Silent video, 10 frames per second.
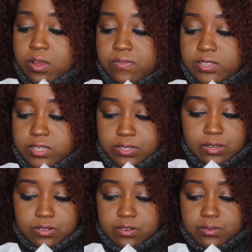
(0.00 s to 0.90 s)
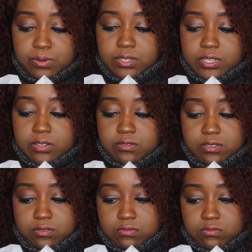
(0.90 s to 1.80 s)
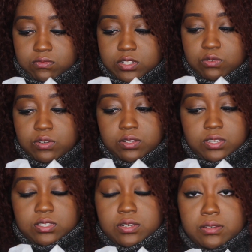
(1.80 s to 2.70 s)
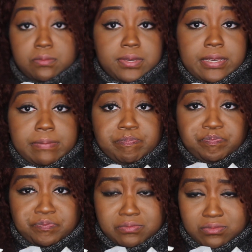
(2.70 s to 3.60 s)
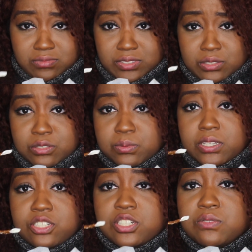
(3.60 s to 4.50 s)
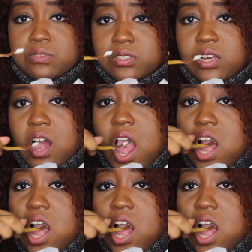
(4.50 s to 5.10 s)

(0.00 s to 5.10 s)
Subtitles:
if it sells out during the pre-sale, there really isn't going to be, excuse me, a general sale.